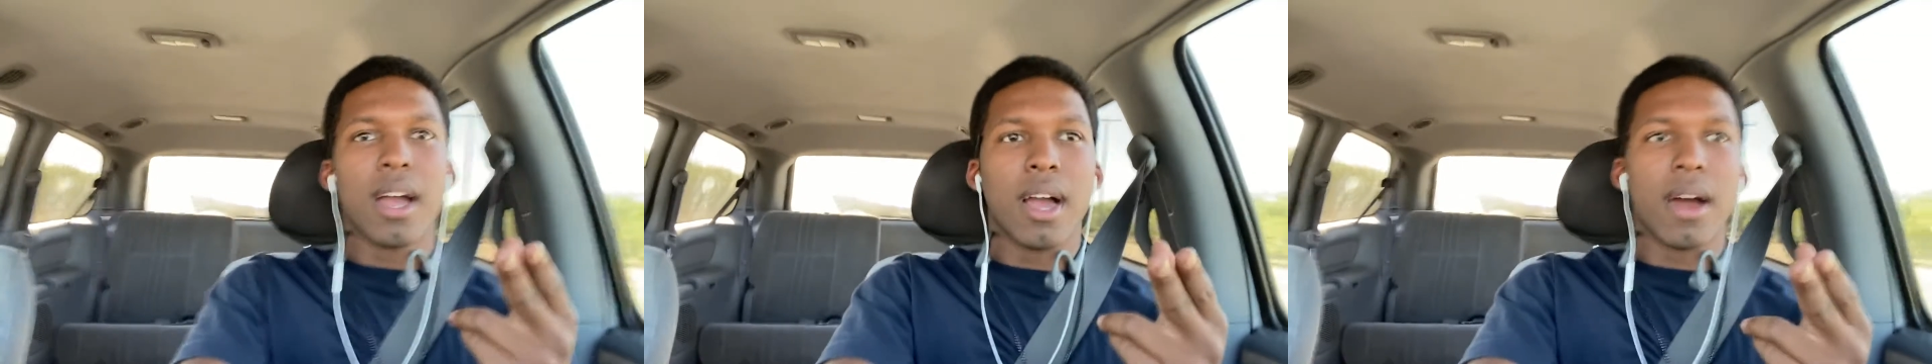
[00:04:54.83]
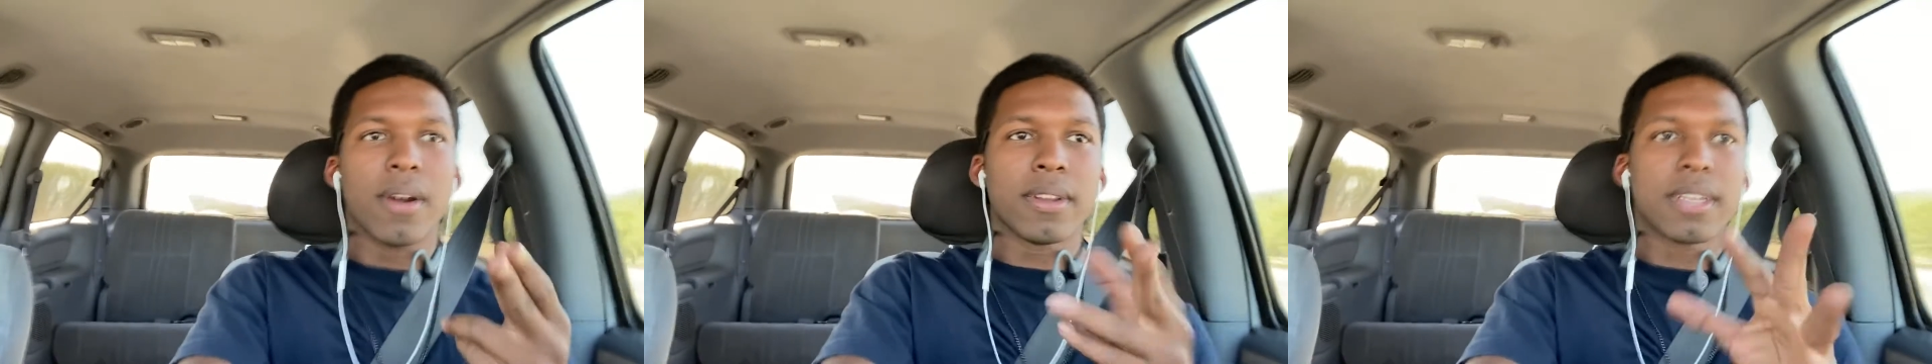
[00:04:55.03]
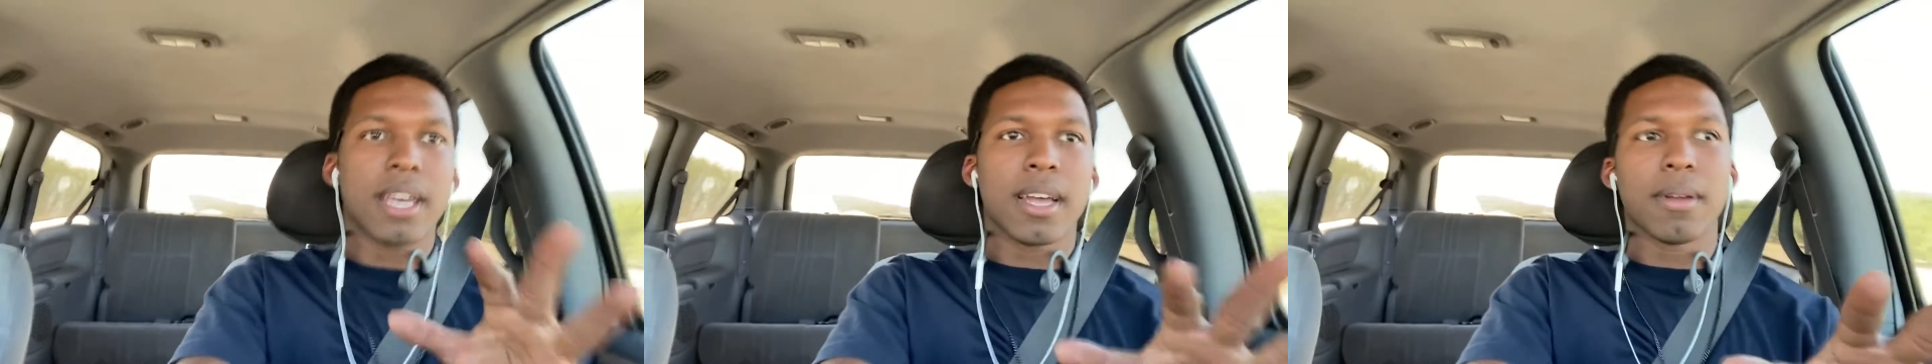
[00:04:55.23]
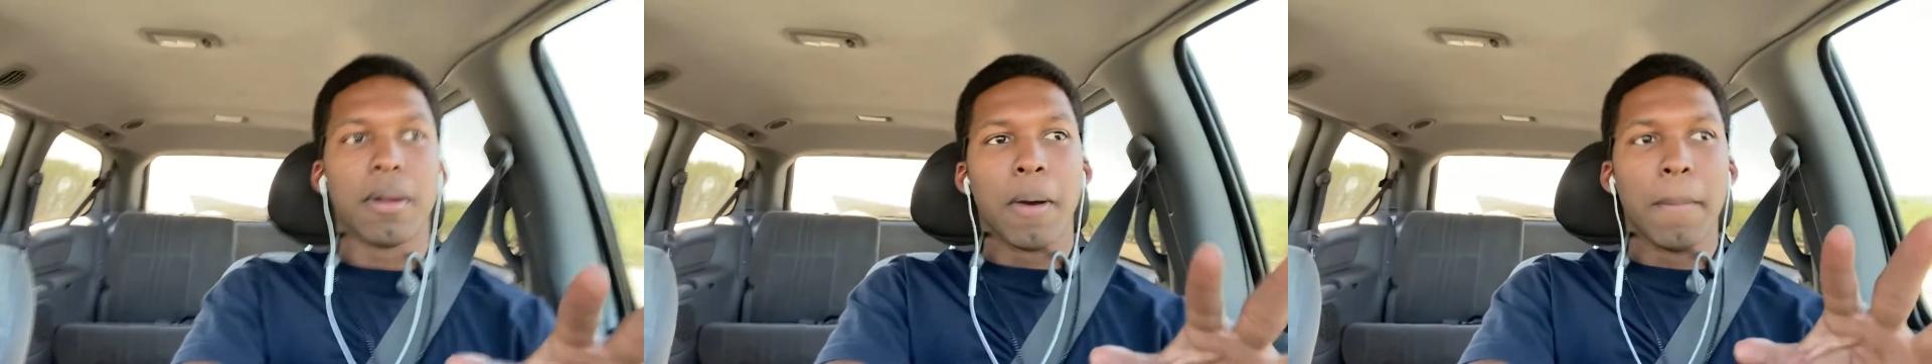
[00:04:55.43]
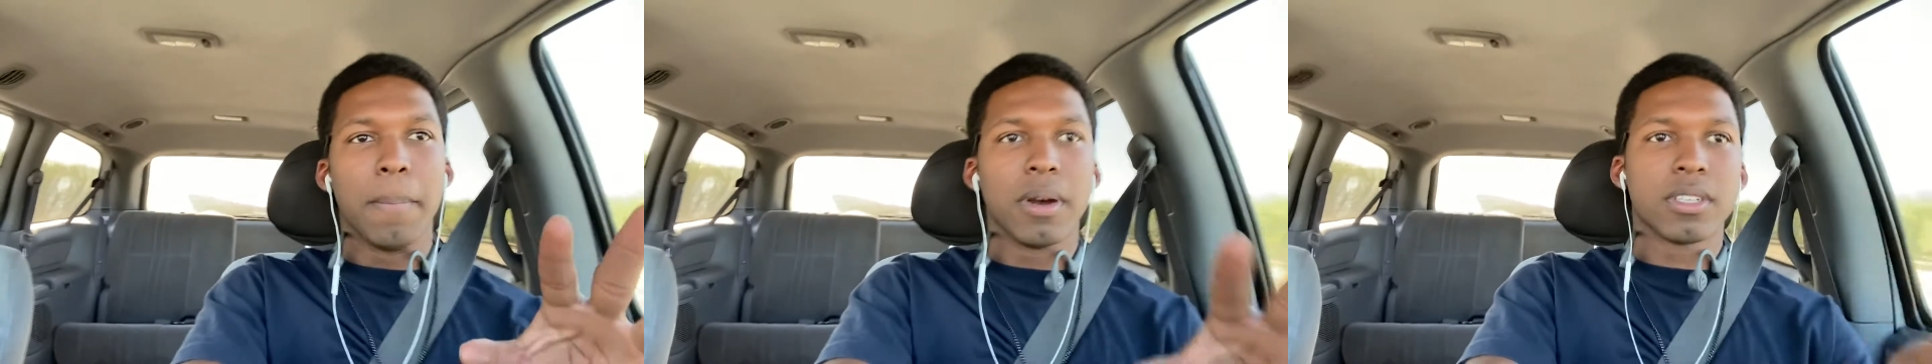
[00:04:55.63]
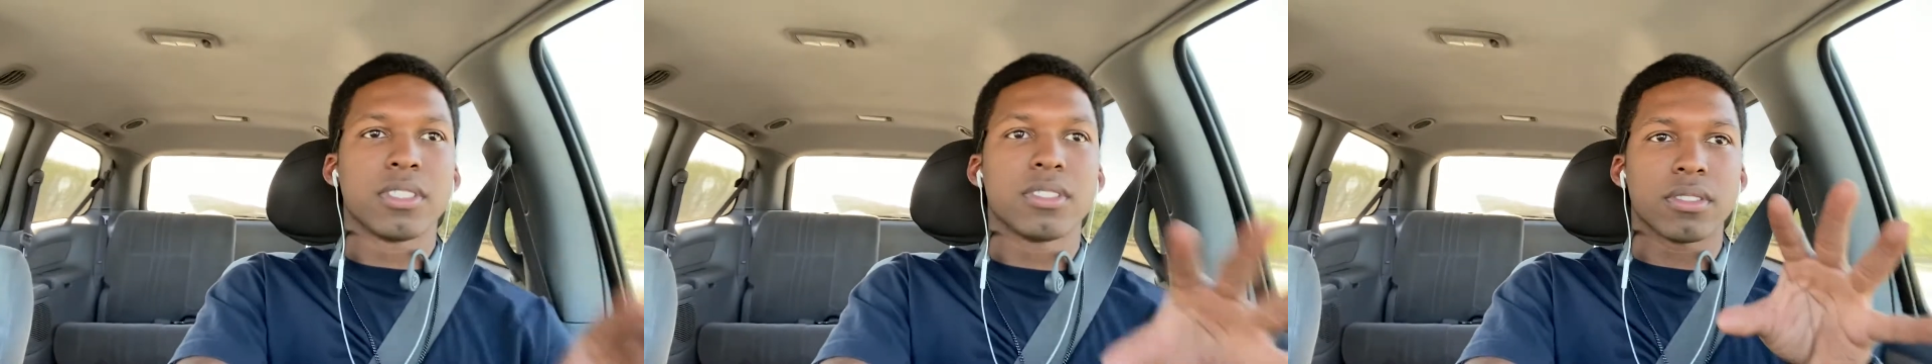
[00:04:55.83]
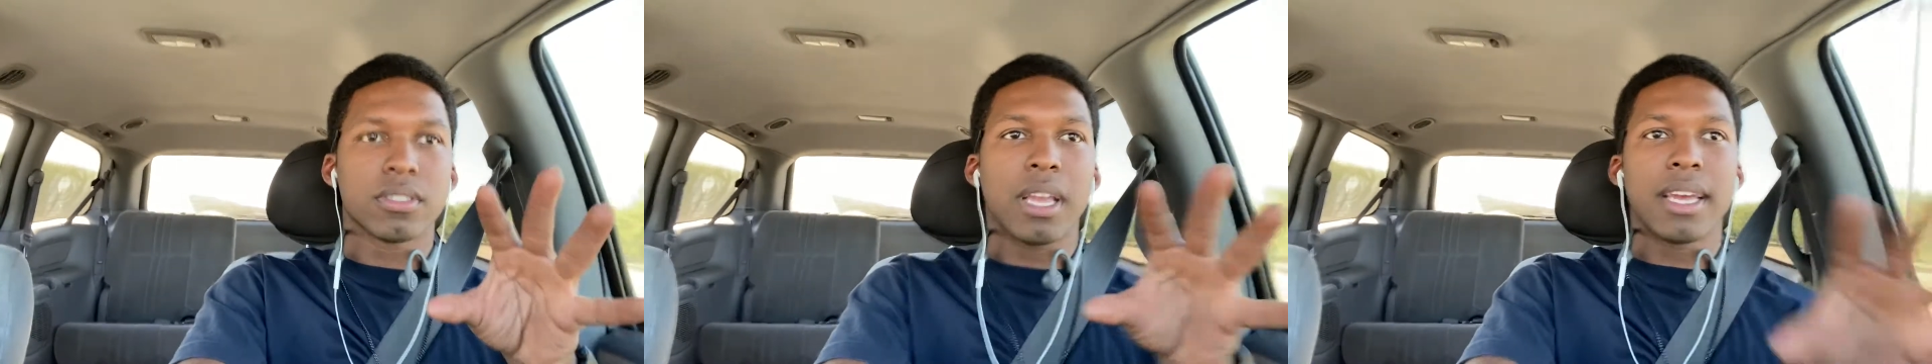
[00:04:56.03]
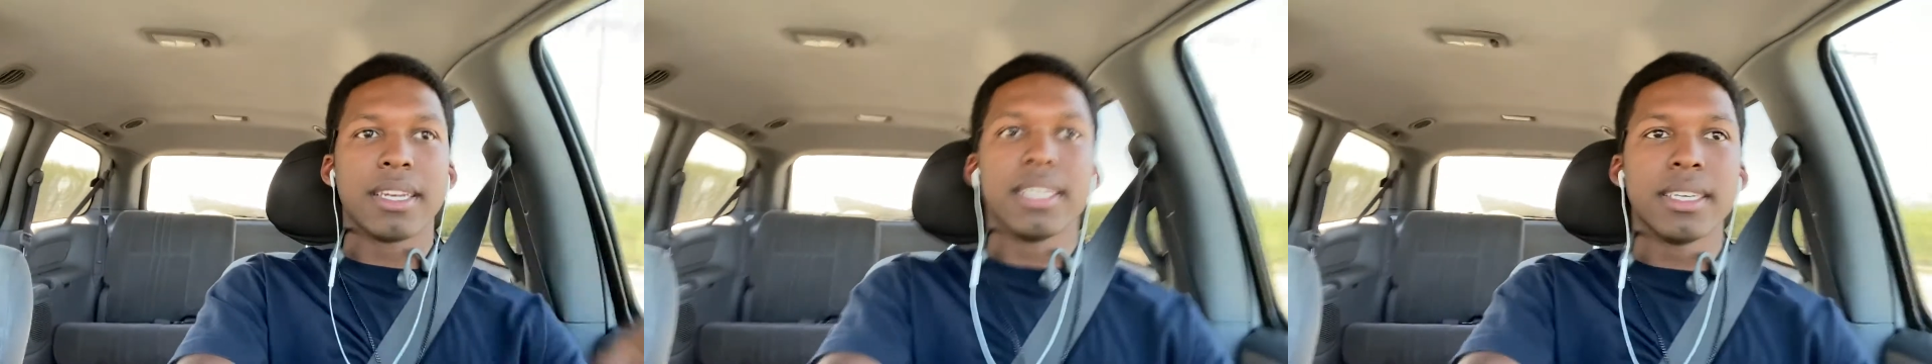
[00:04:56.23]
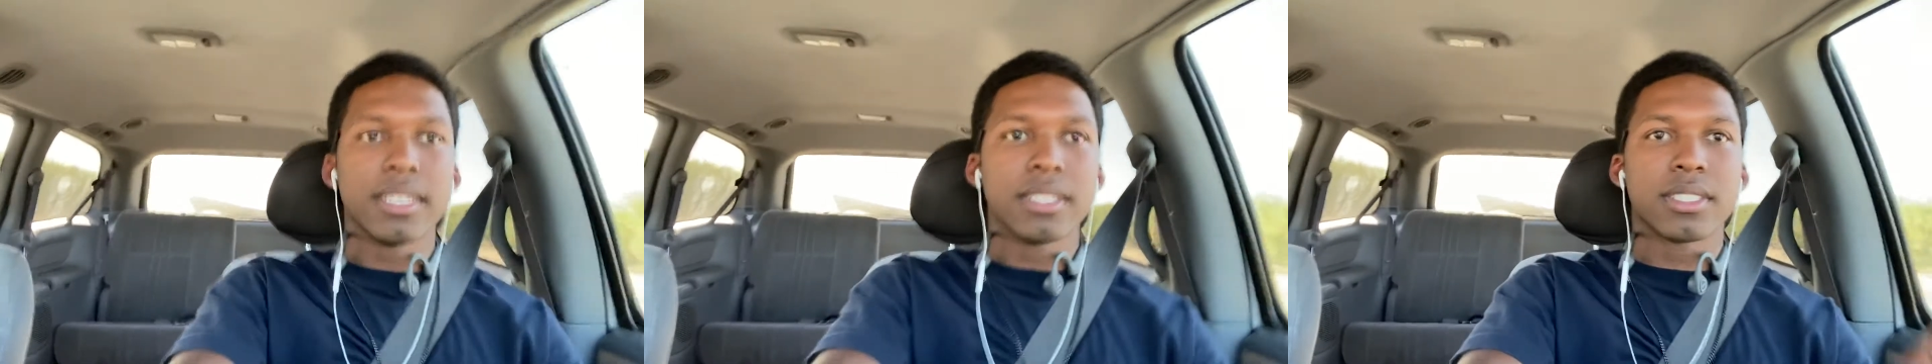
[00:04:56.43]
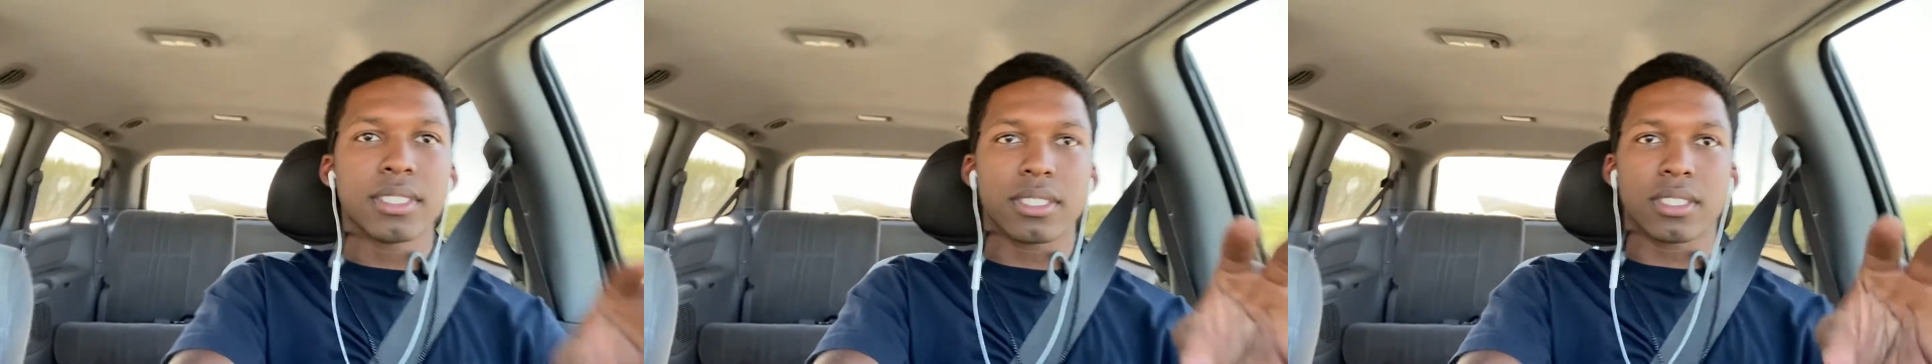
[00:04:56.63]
already got a bunch of ideas and